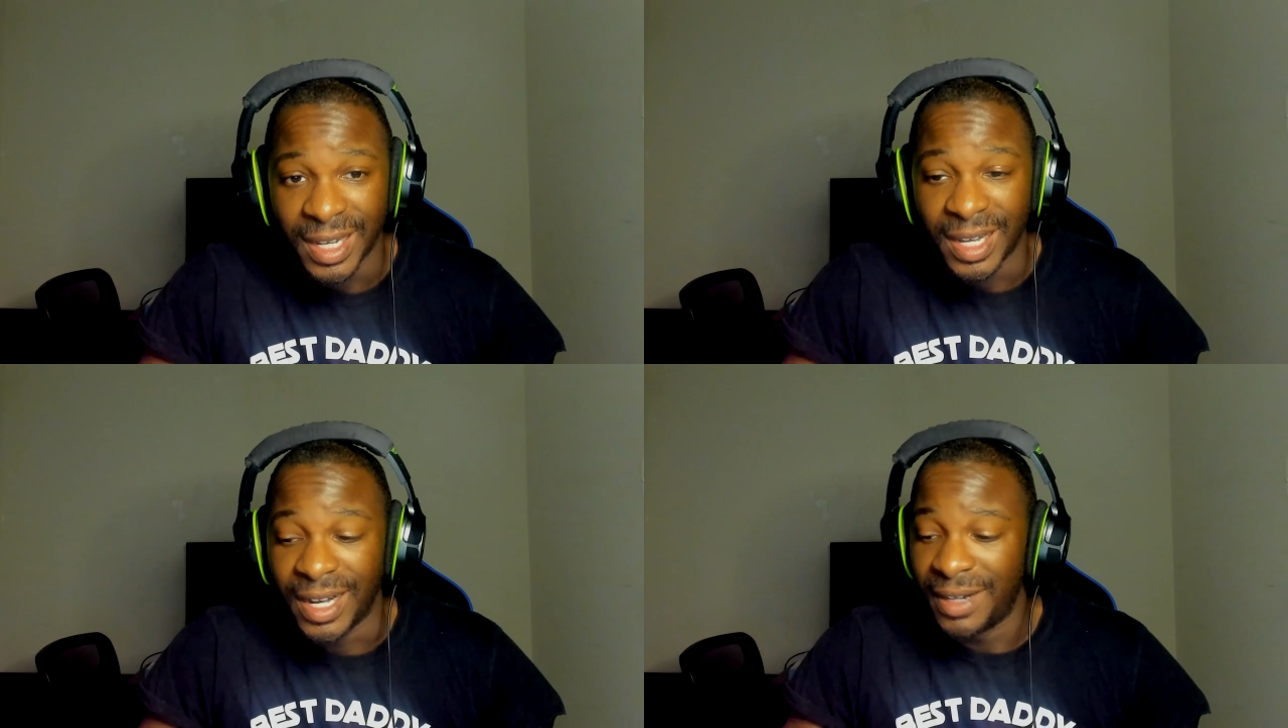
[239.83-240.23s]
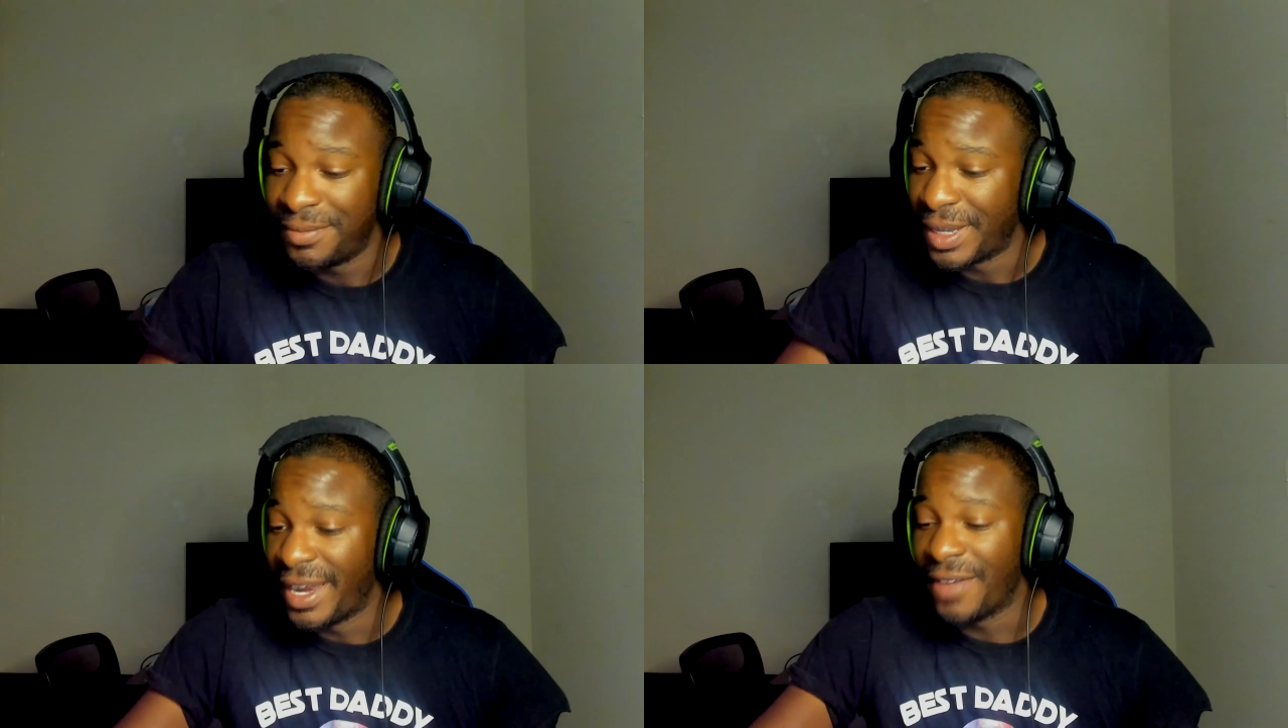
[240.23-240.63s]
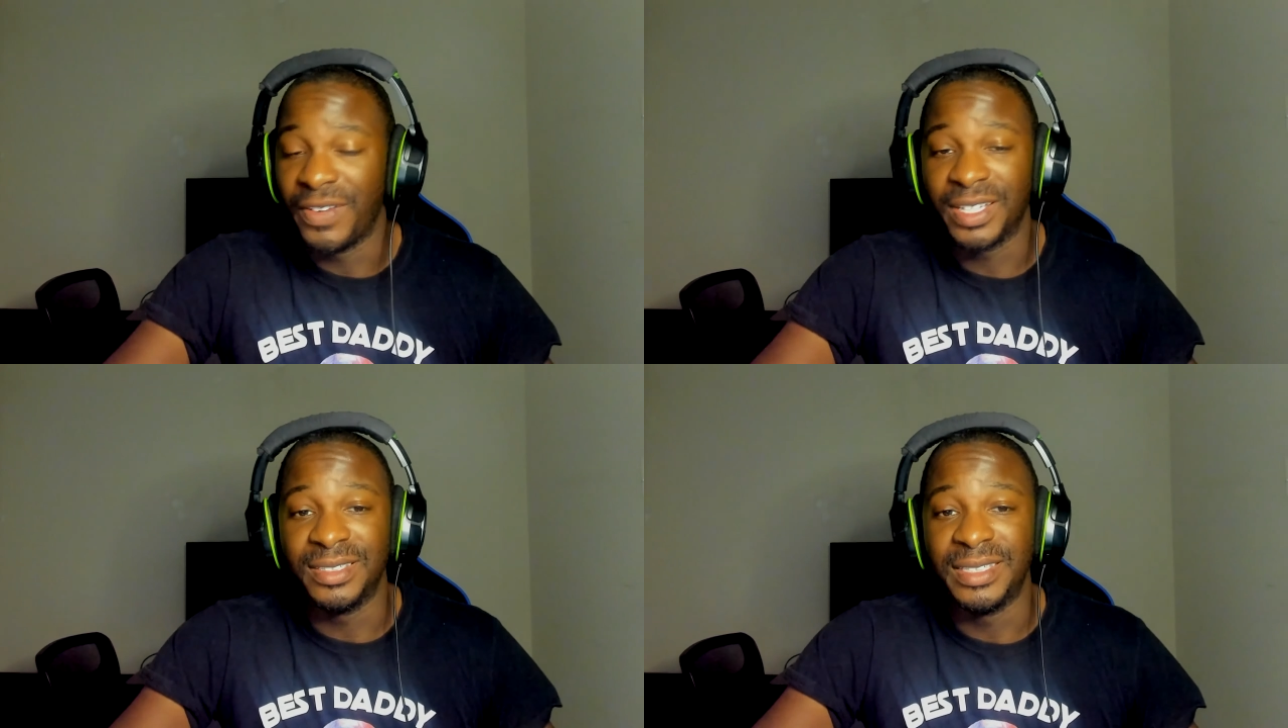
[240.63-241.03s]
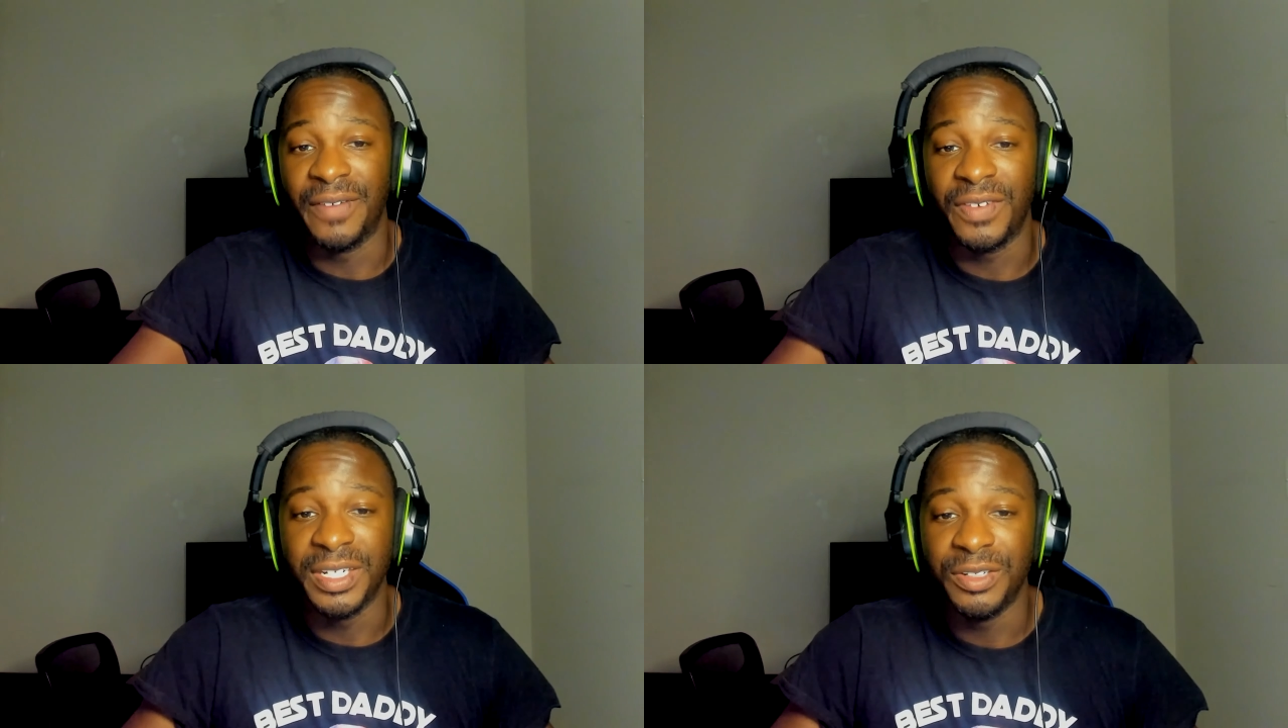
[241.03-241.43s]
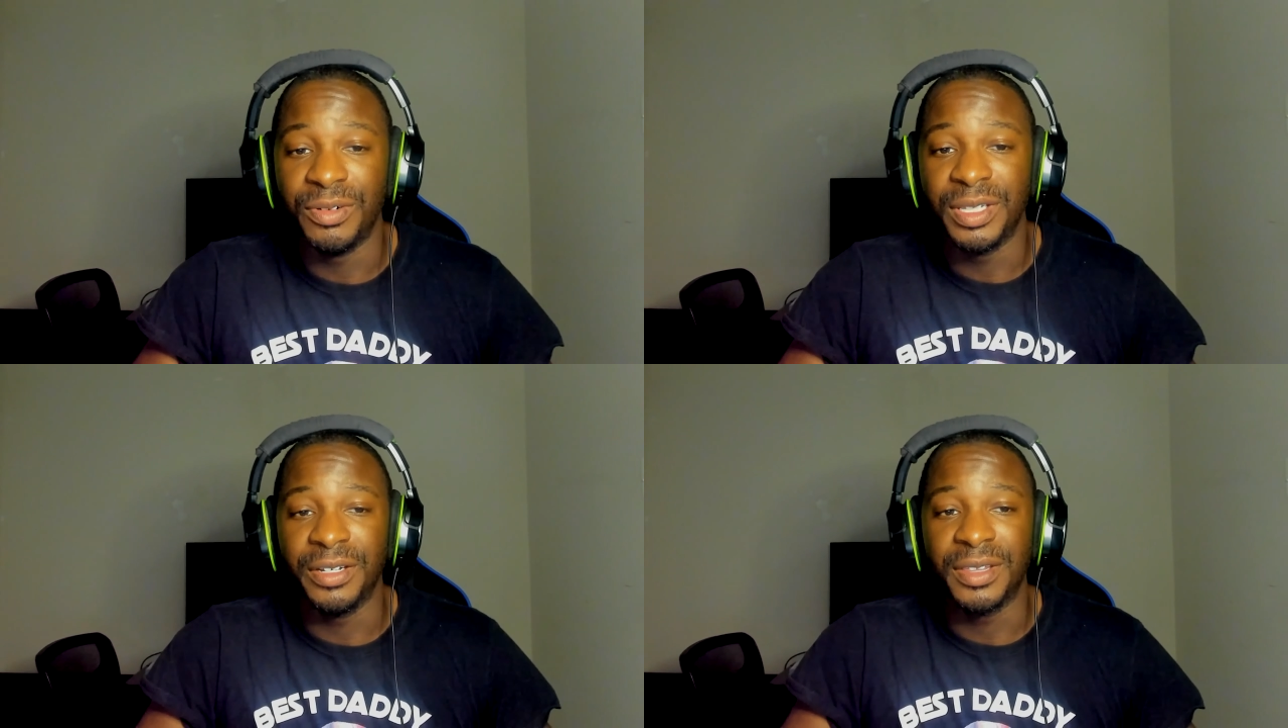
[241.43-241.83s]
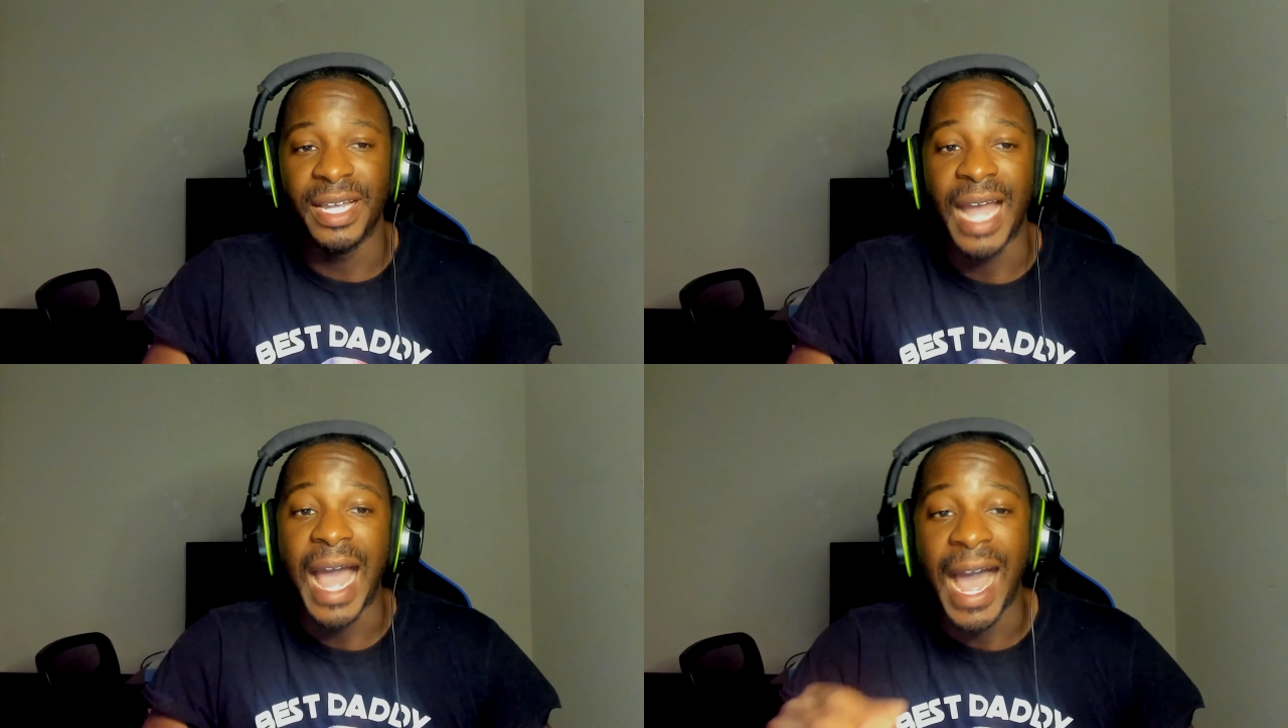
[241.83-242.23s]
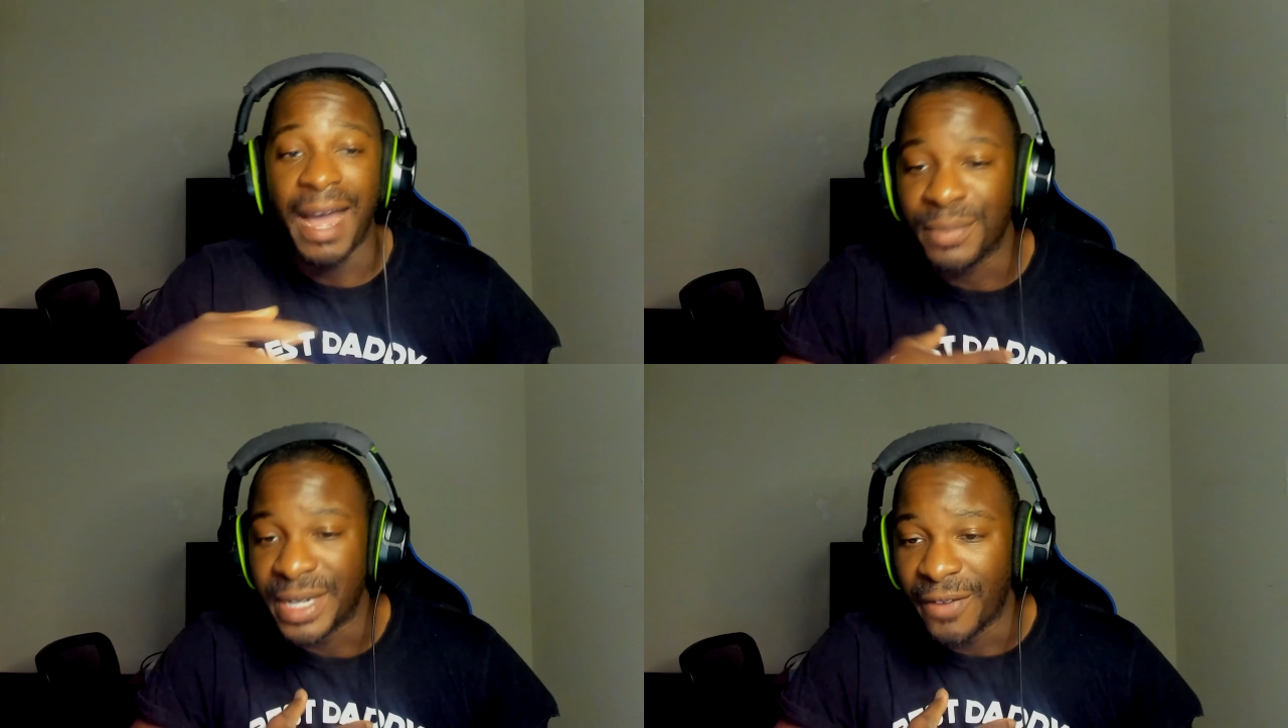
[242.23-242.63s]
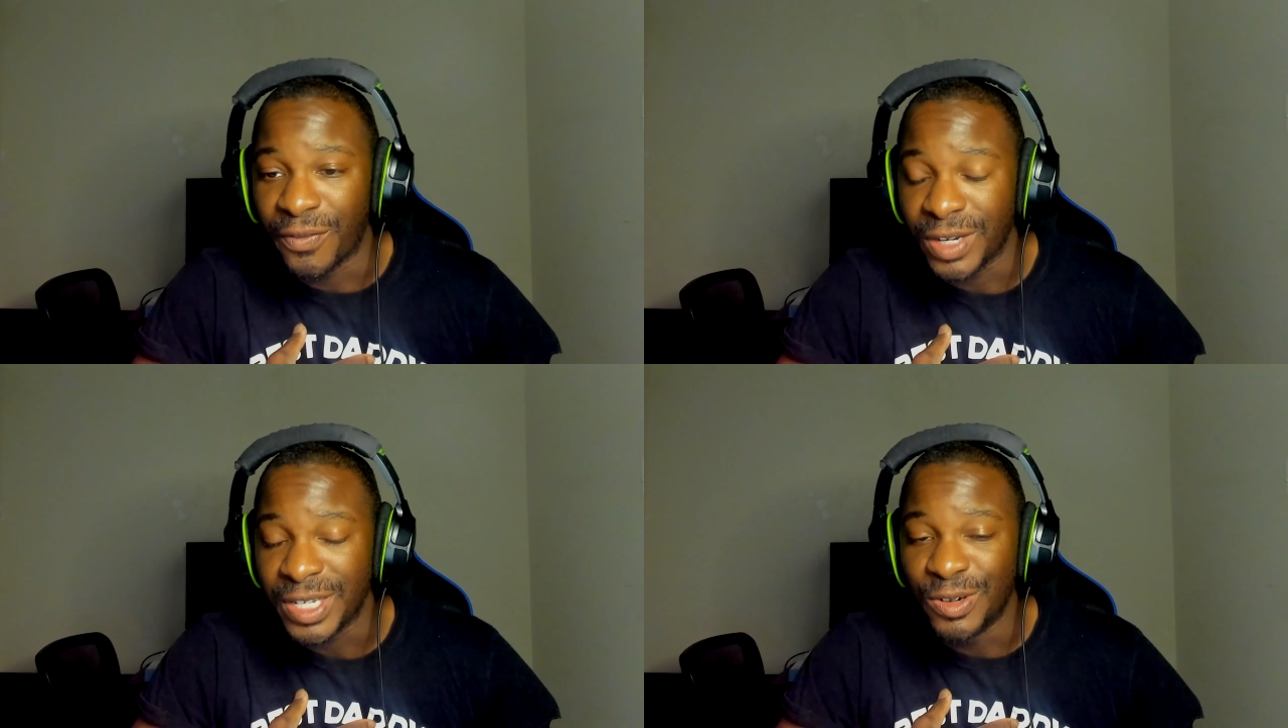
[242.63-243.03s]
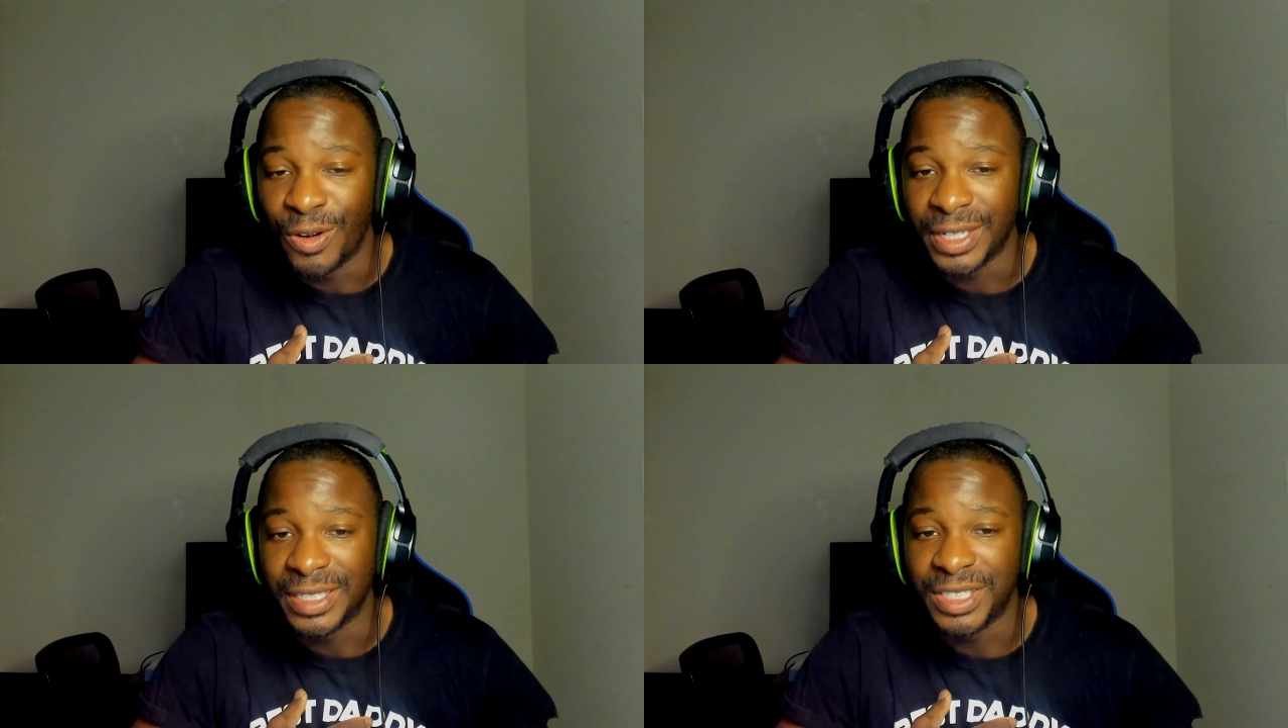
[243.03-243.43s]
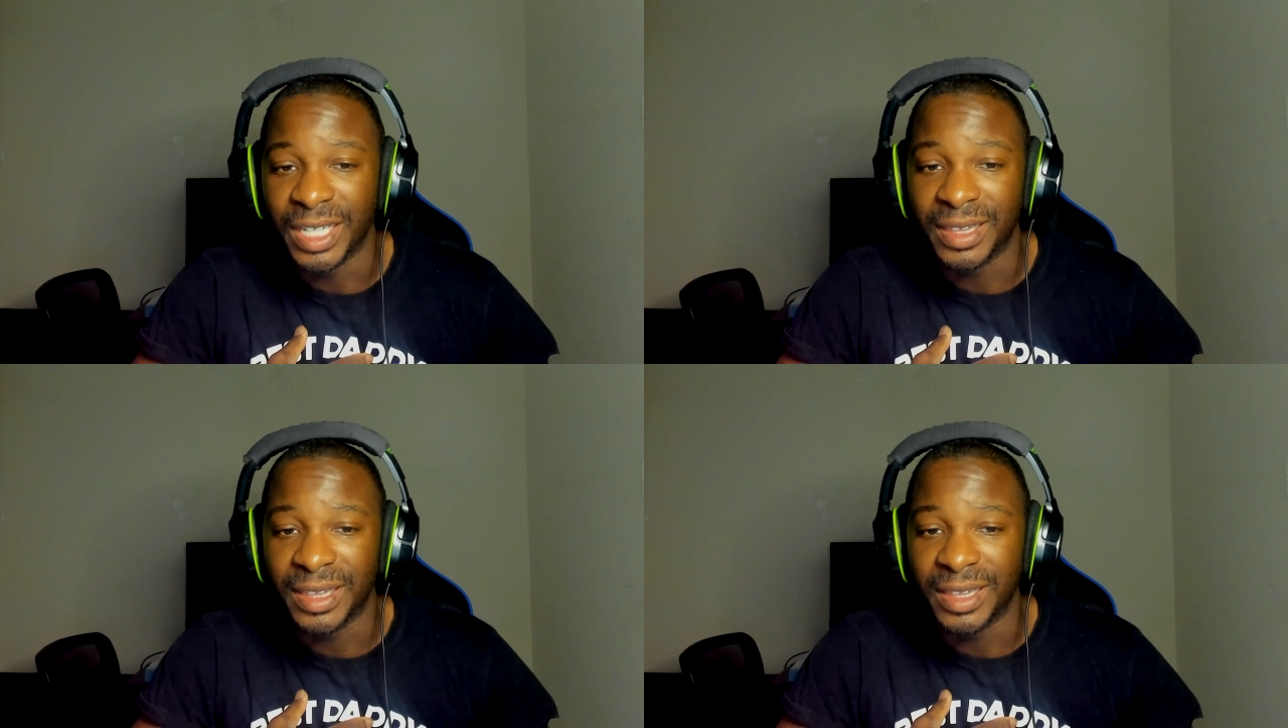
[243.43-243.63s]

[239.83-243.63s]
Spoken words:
And Netflix is definitely doing their thing. I'm definitely going to check